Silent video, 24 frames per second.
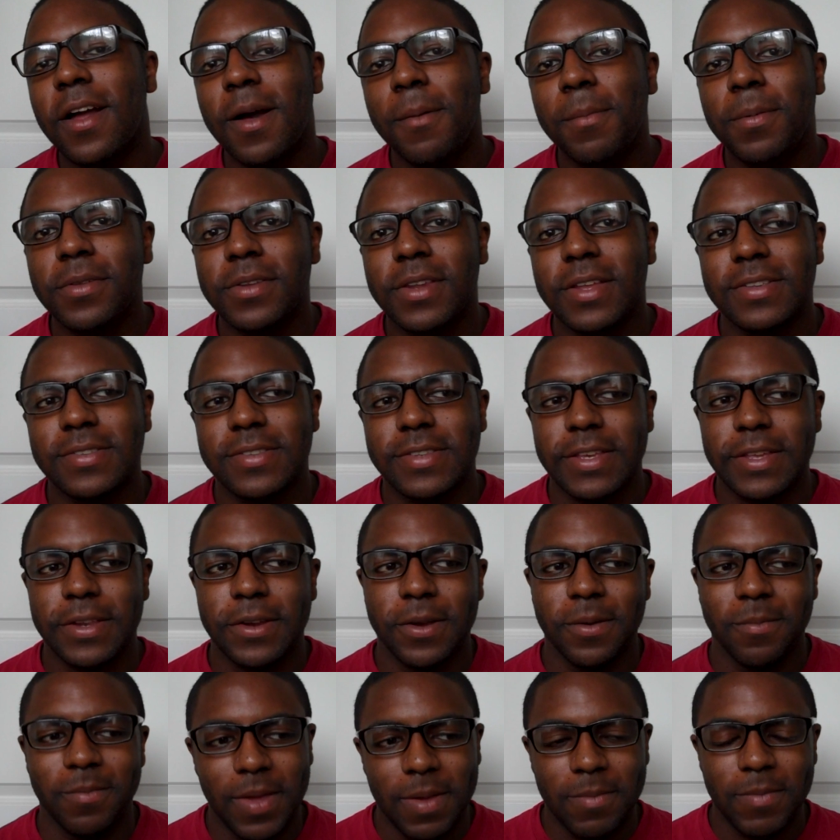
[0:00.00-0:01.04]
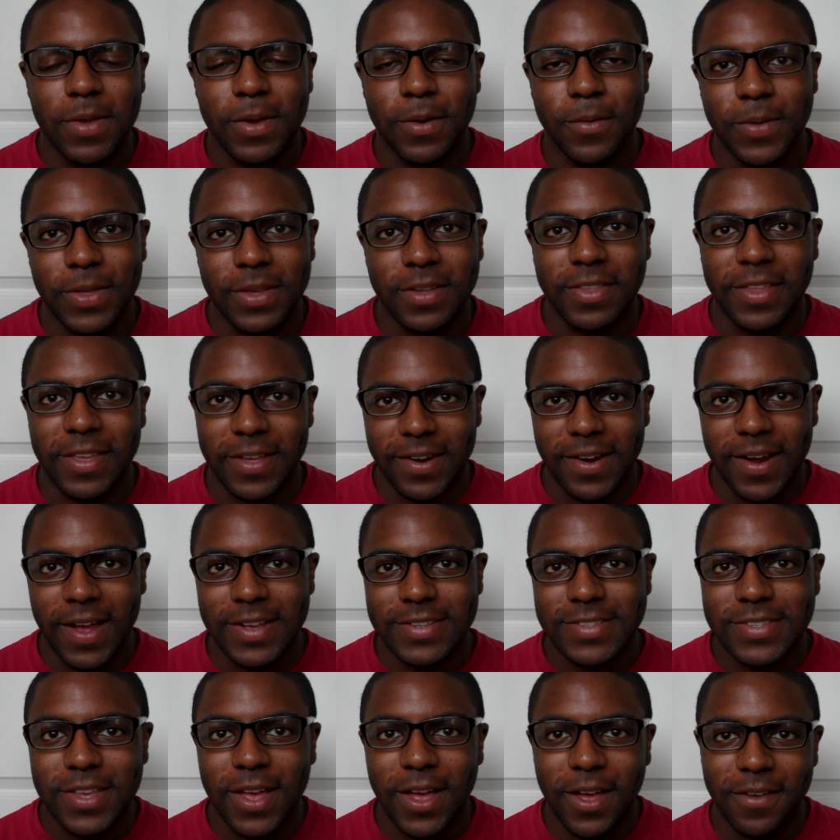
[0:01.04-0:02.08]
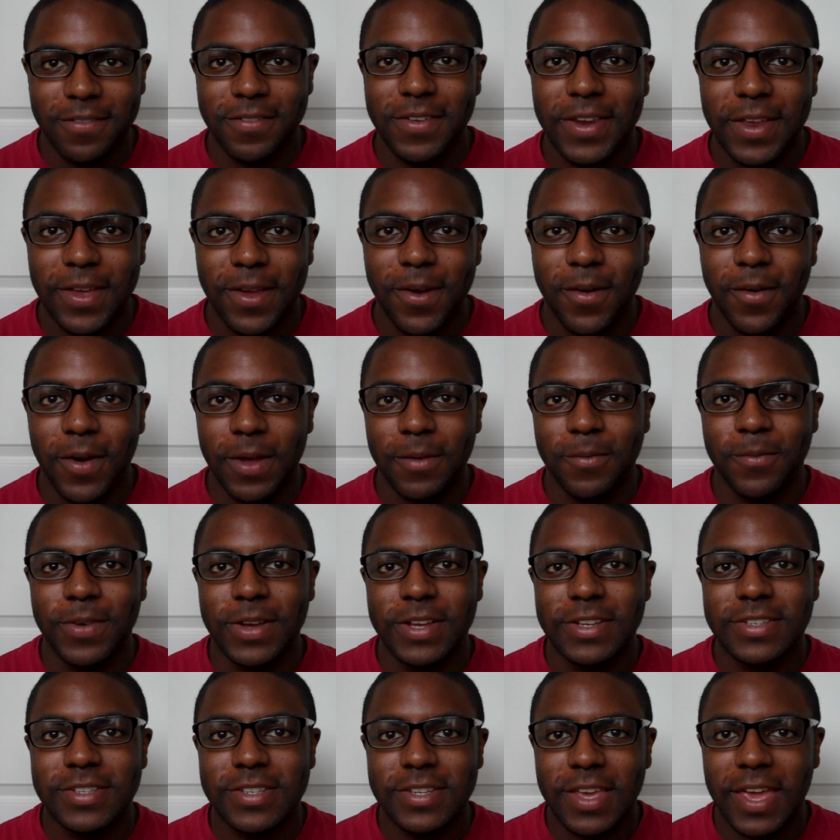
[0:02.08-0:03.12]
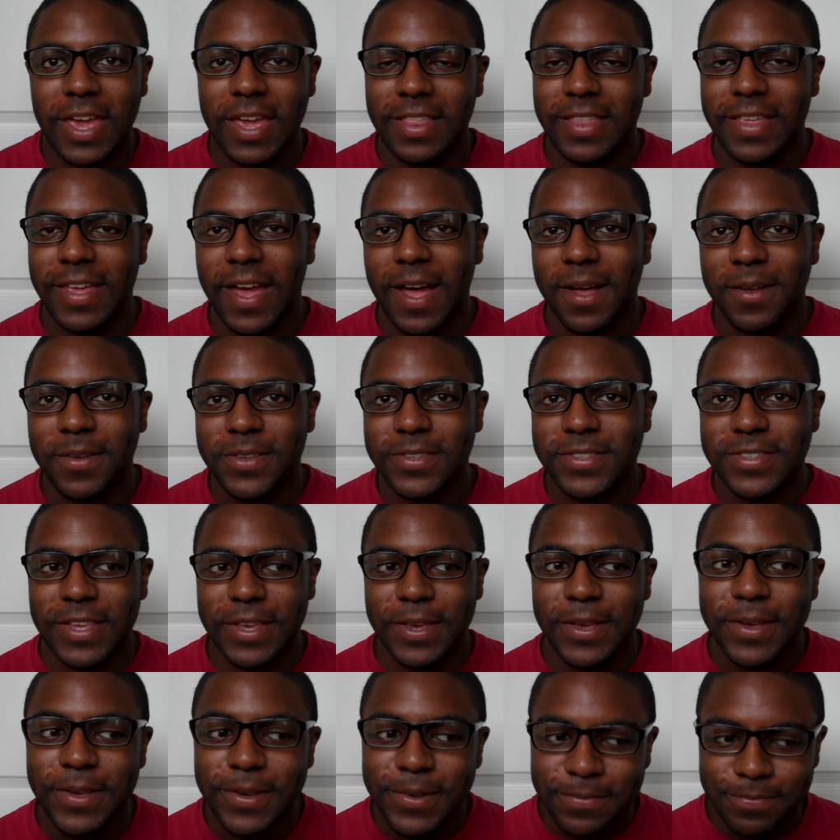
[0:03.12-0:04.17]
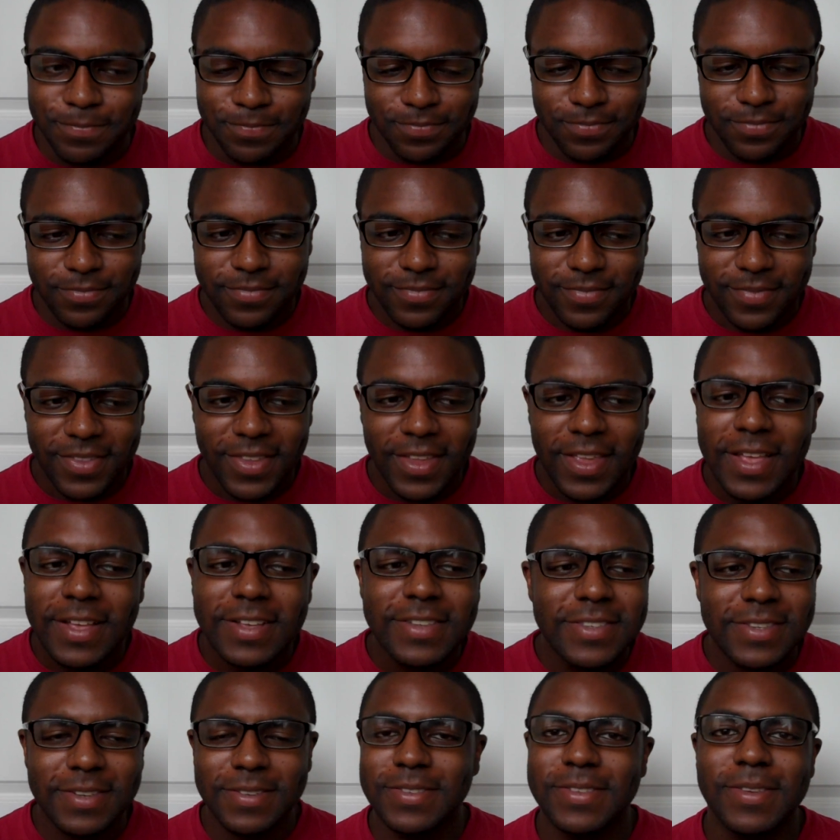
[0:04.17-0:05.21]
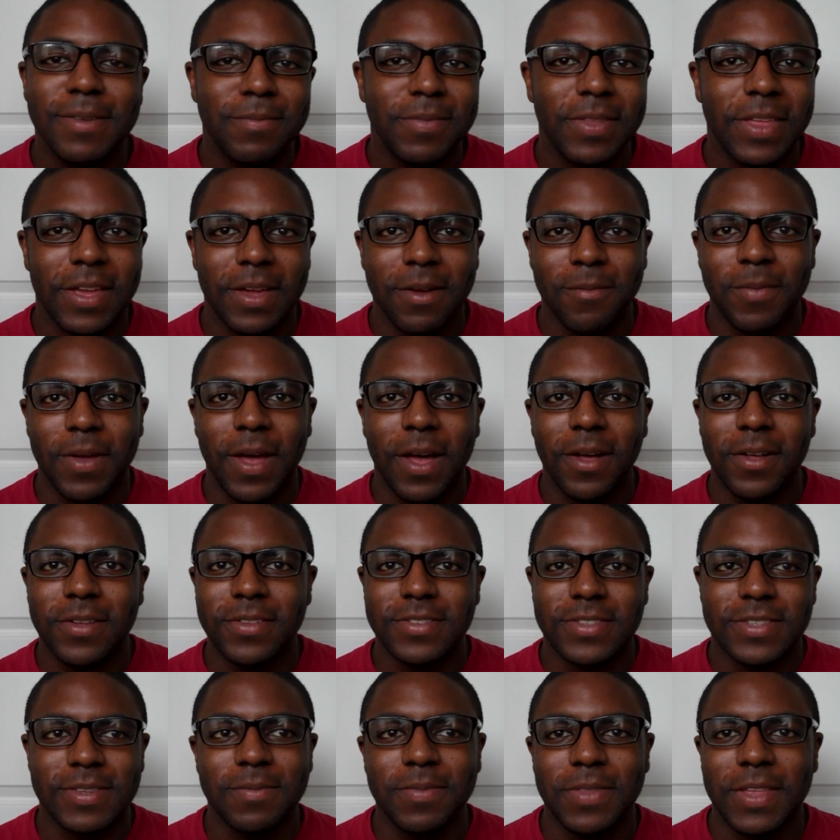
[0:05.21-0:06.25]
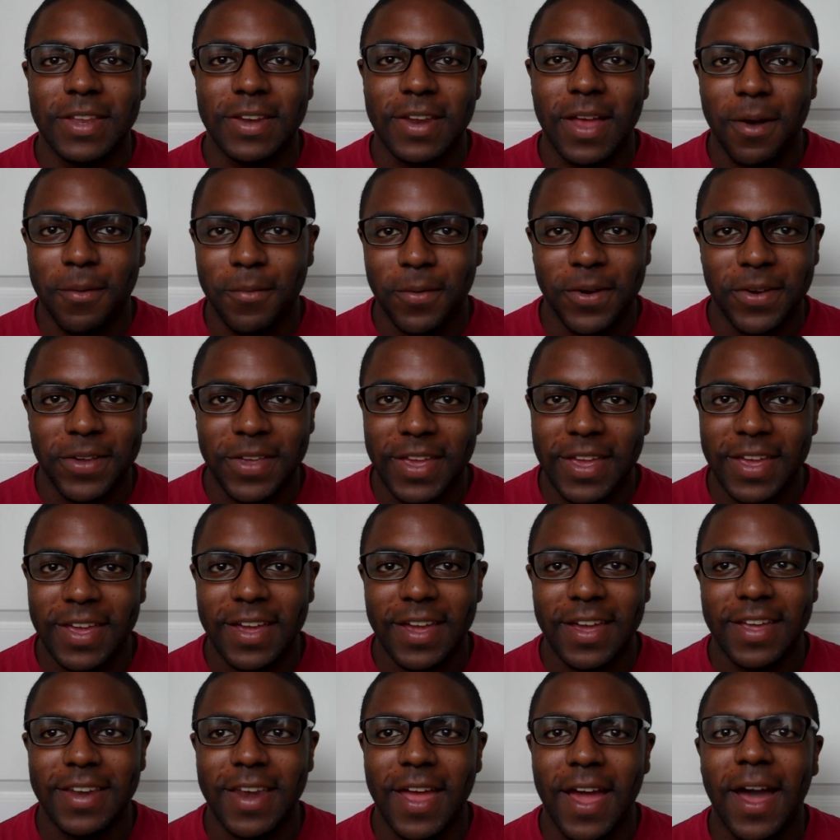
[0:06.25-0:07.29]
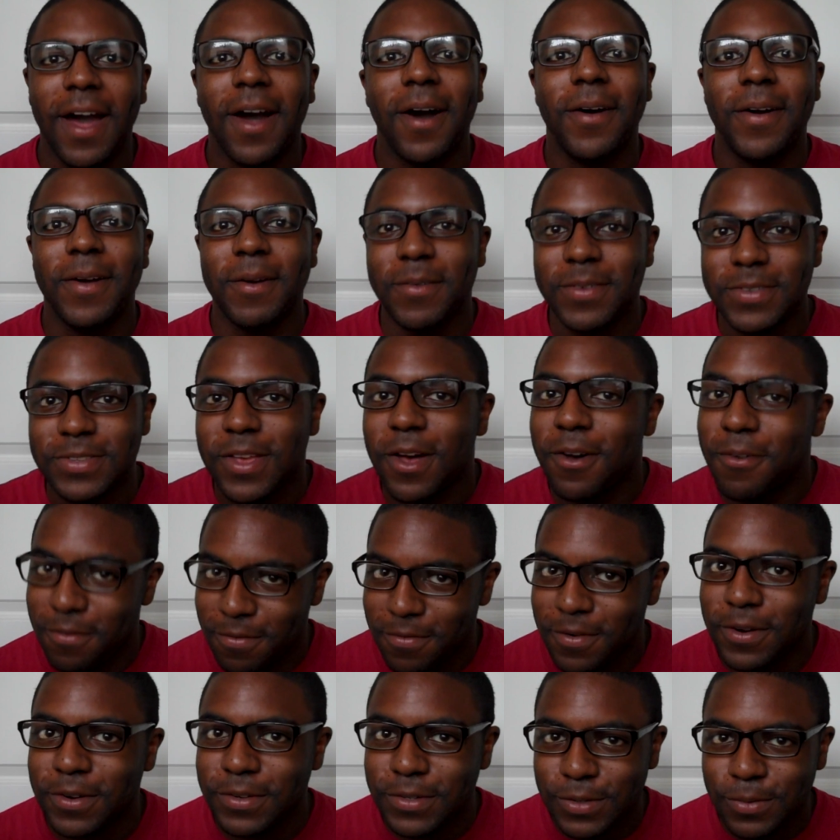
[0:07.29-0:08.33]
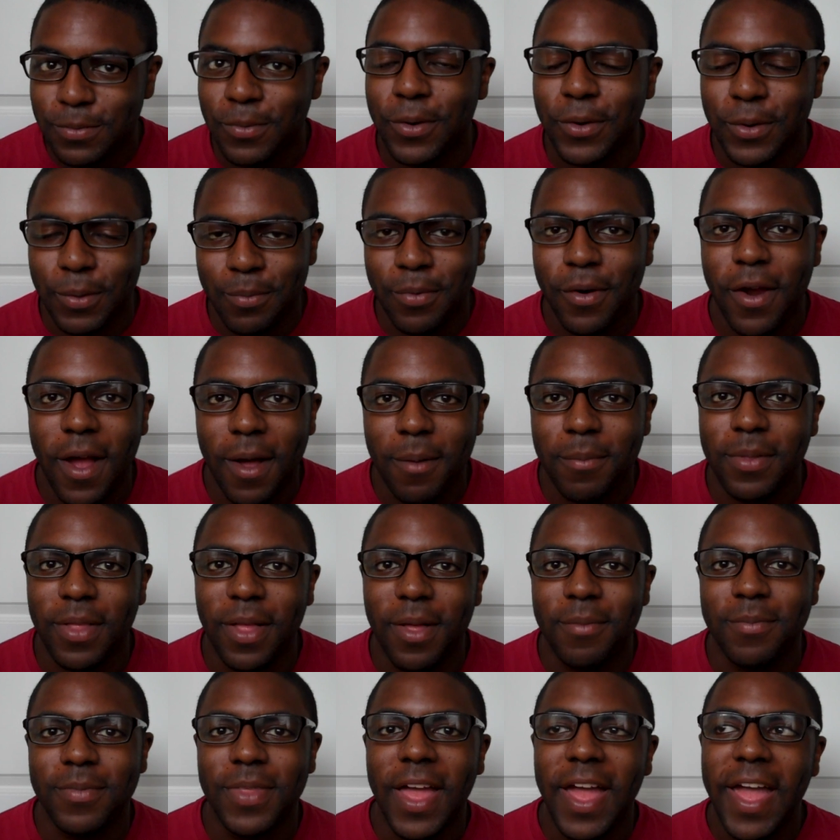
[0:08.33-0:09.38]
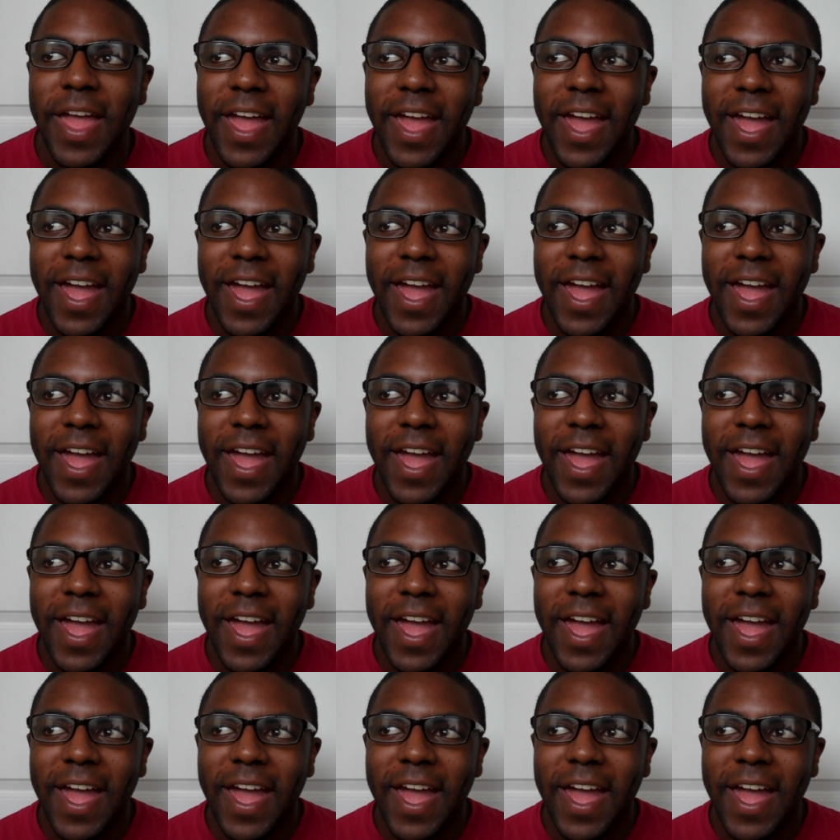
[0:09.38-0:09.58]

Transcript: A couple of days later, maybe a week later, I saw a video in which Kaylee Owl Say Hoop said something about something not working and how it was a first world problem.